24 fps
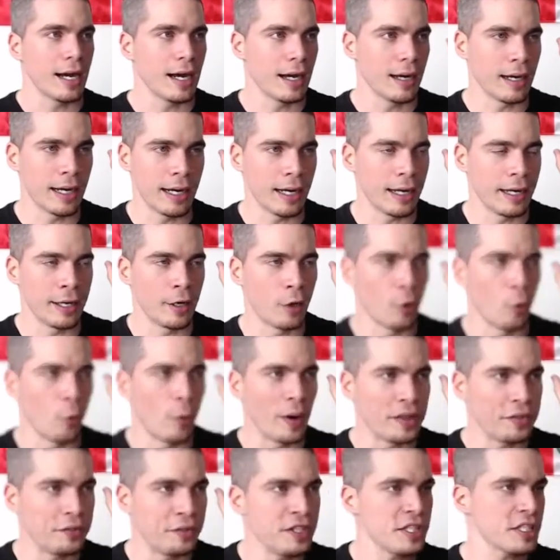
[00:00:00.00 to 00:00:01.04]

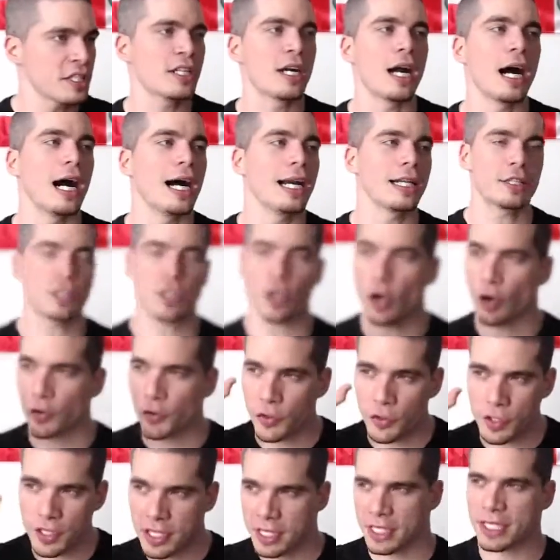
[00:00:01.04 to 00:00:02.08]
When this guy talks
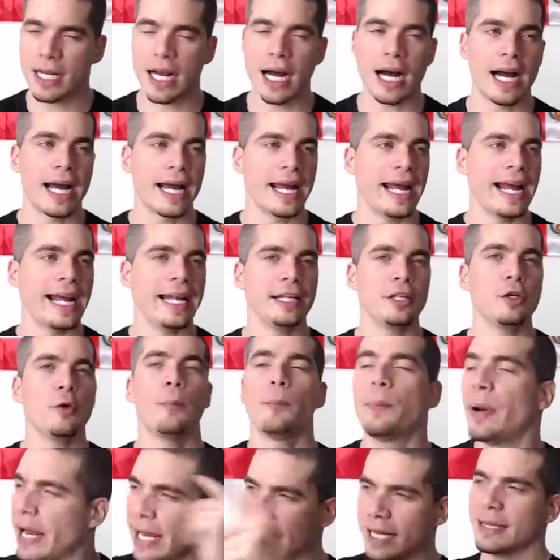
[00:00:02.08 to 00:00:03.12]
to this guy, and you
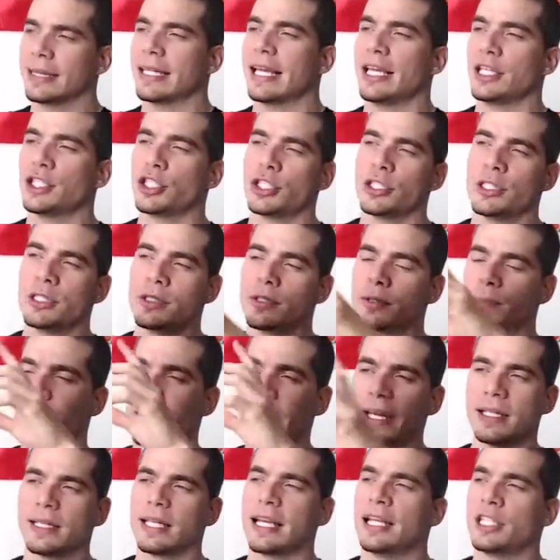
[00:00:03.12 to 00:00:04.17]
pay attention
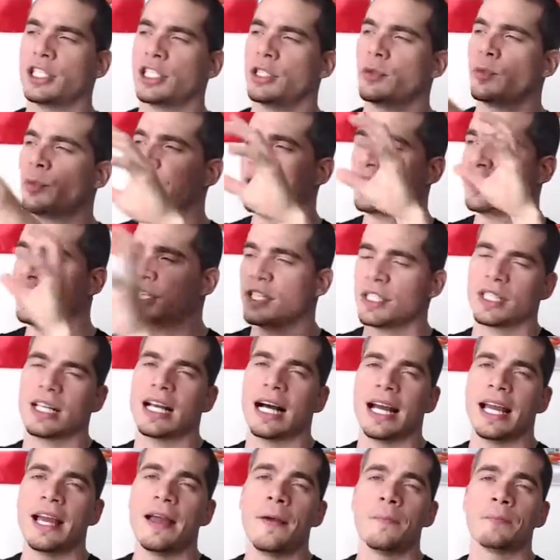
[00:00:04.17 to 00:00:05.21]
when this
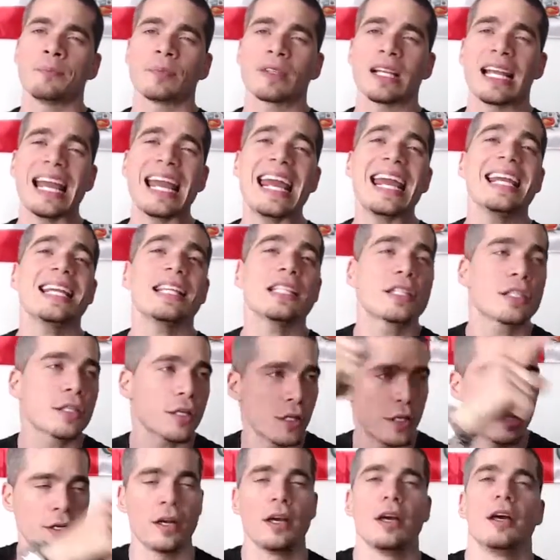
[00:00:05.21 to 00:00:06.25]
guy
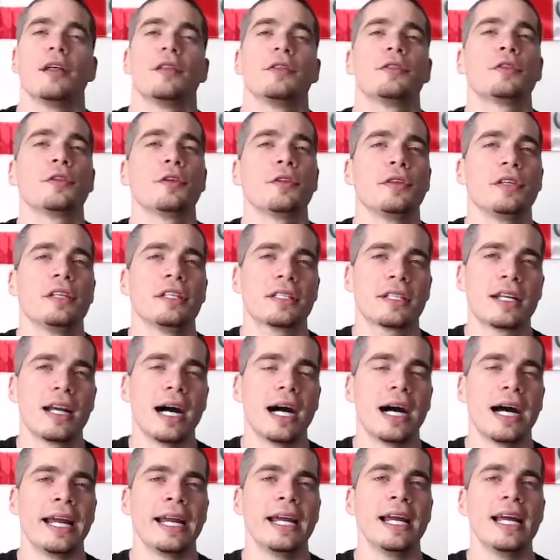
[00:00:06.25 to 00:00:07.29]
answer to this
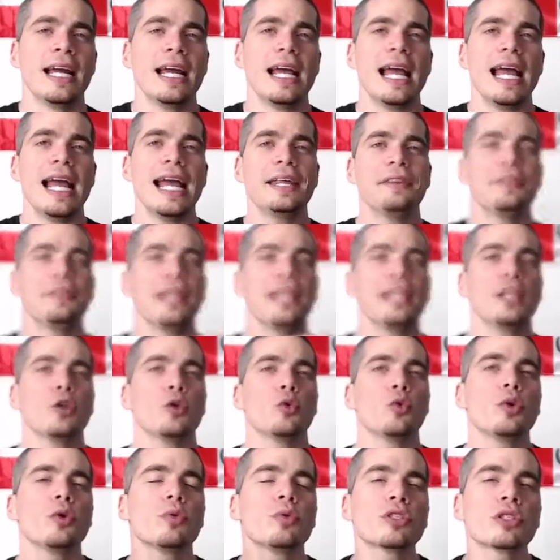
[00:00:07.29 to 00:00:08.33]
guy, and then you
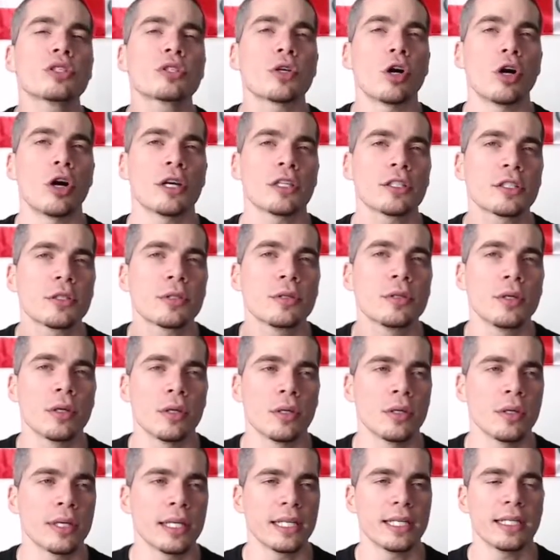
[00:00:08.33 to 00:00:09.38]
will start to
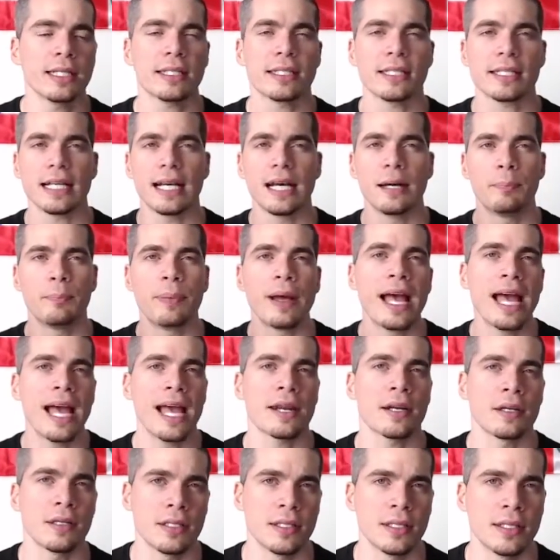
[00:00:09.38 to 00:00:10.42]
notice a
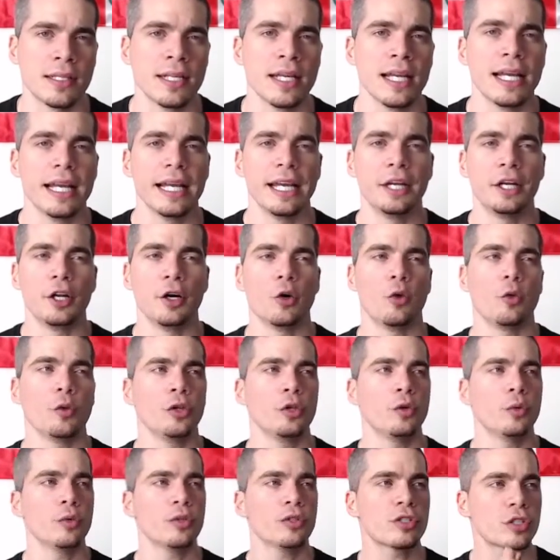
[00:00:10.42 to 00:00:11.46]
pattern.
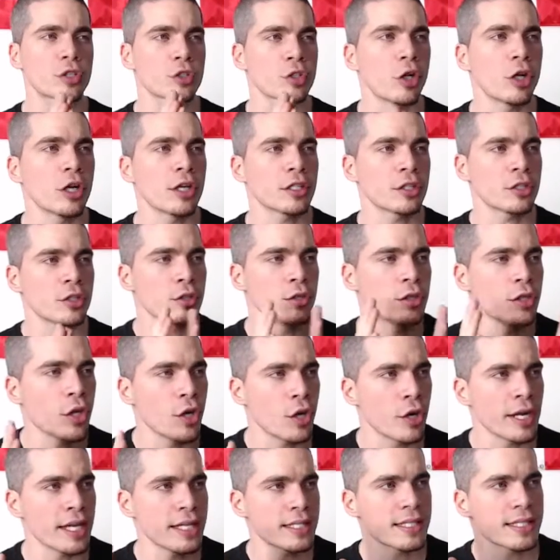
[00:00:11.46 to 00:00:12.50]
You will start to
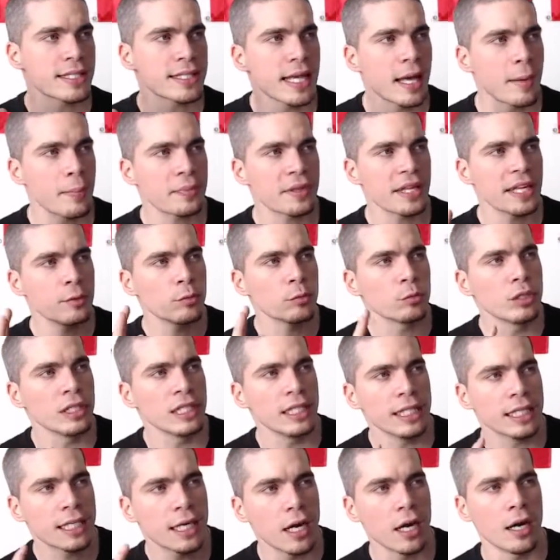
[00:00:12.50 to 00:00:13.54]
notice something
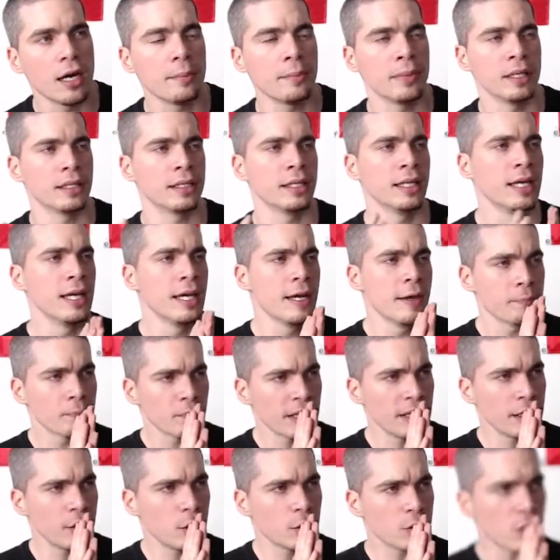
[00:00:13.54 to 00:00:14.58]
really common,
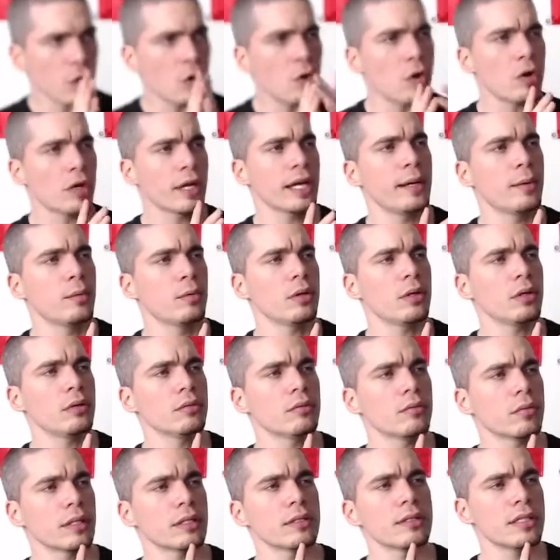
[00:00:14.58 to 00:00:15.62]
and it was okay.
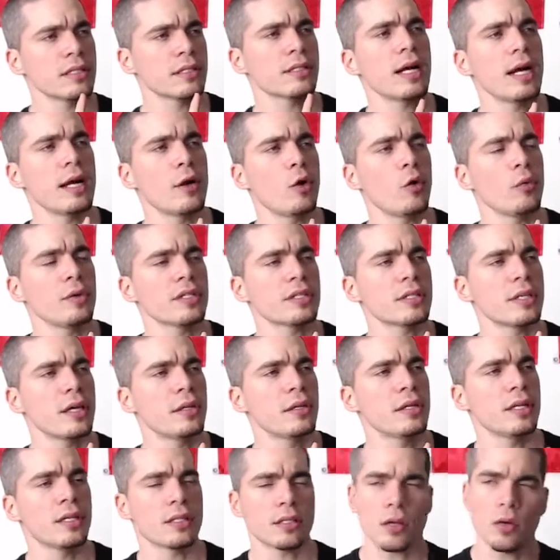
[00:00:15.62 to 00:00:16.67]
Well, this guy always say
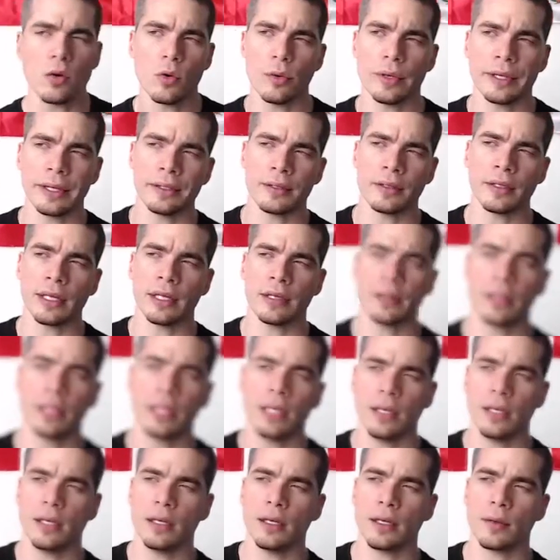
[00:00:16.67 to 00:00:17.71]
this. Oh, and when
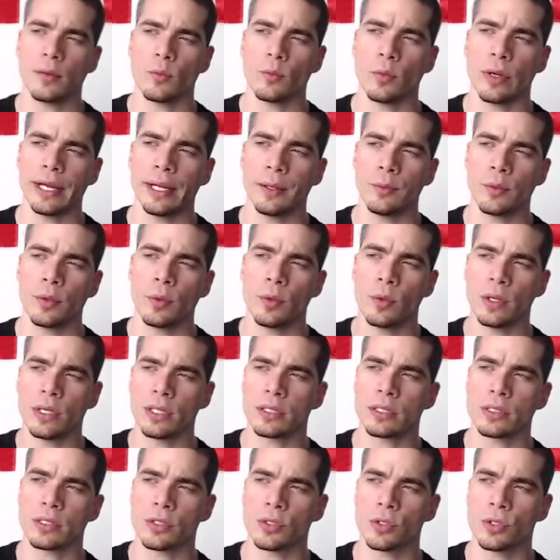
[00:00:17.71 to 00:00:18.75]
he
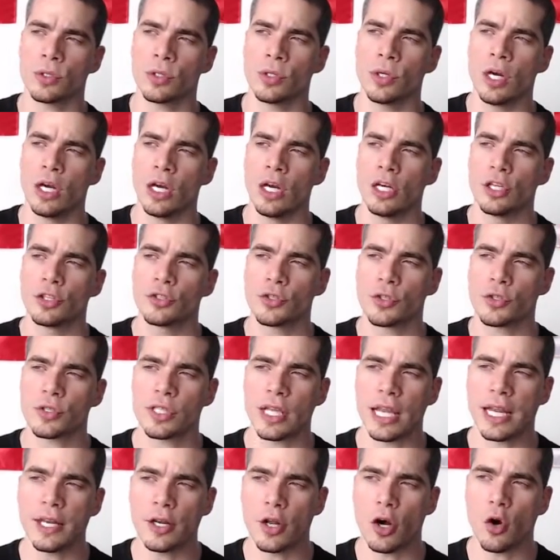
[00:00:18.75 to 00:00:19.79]
wants to
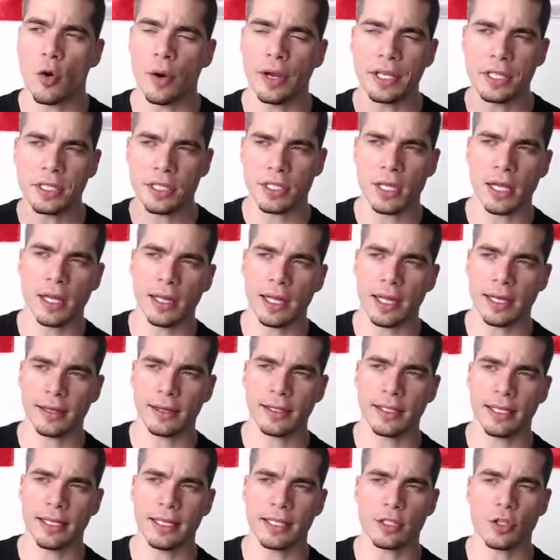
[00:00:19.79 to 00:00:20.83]
say no, he say like
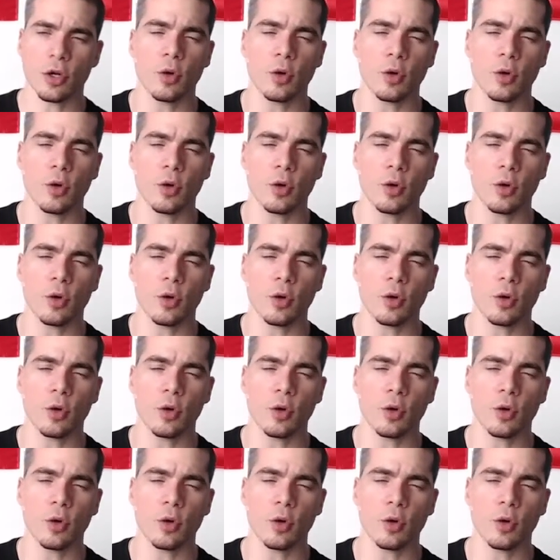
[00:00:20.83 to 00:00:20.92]
this.